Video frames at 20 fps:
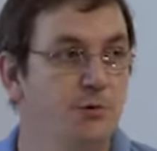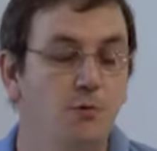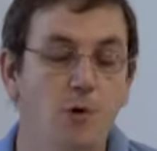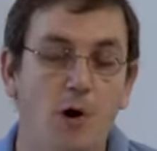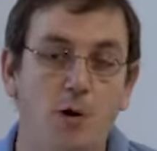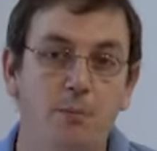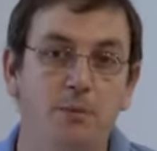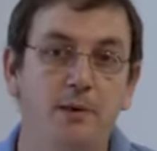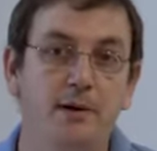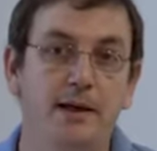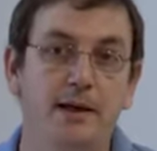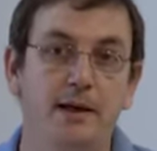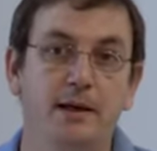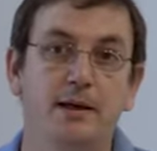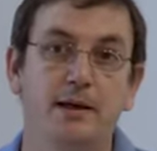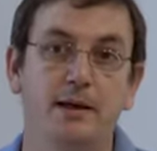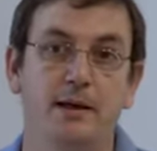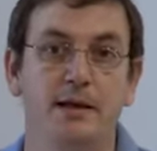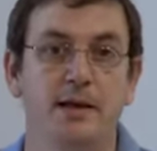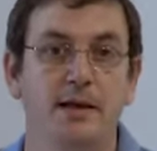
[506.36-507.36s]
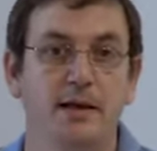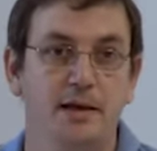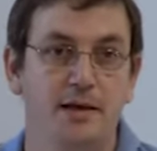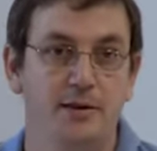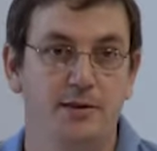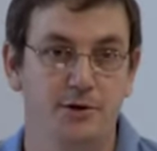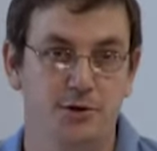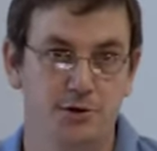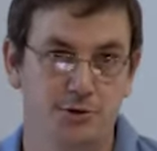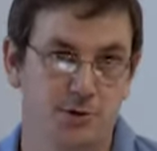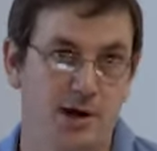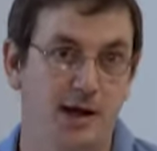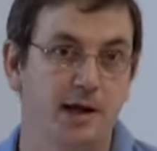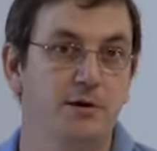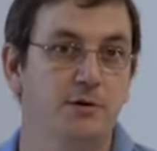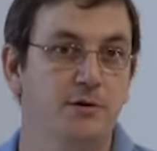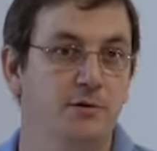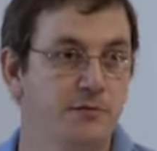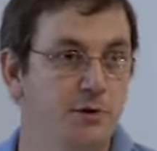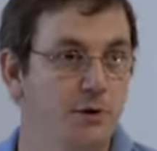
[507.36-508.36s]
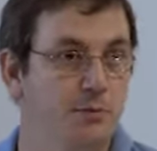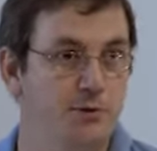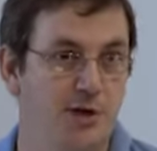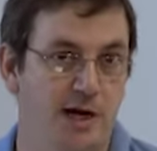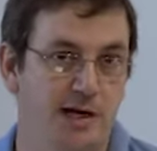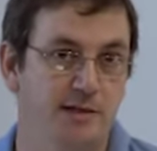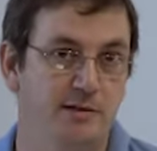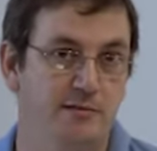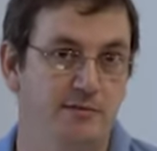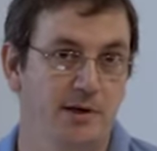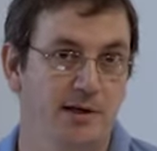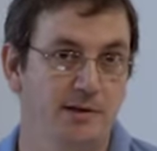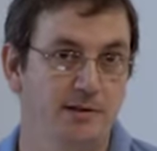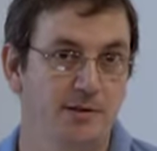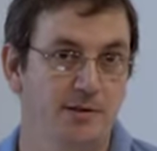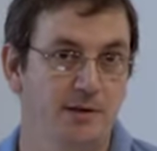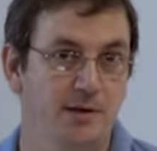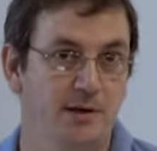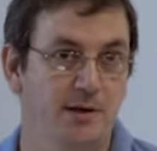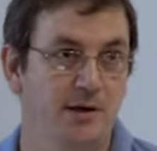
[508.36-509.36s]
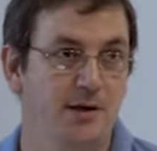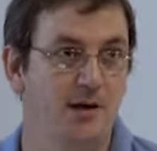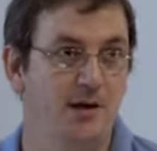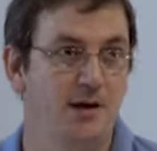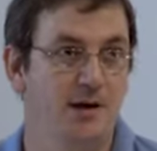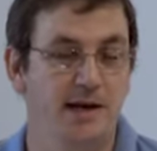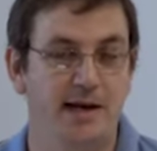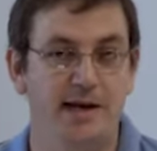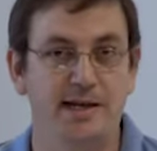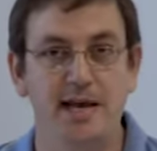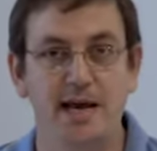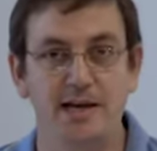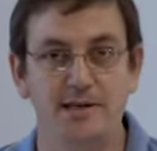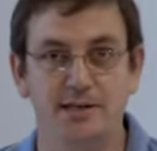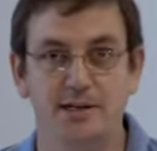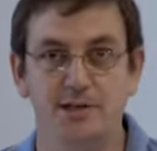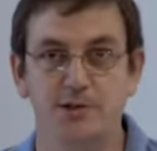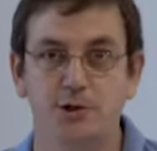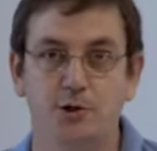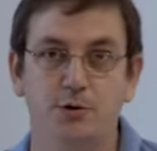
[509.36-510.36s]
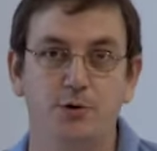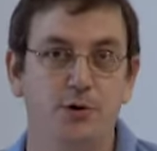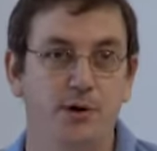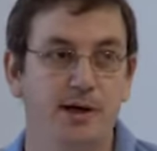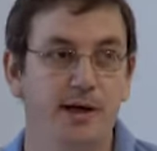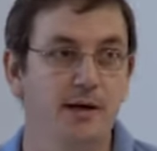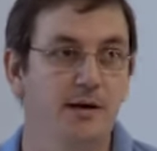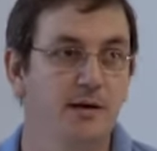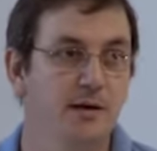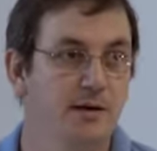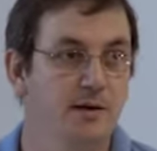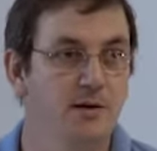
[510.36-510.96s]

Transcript: wobbling the strength of the objective lens. In essence, you're going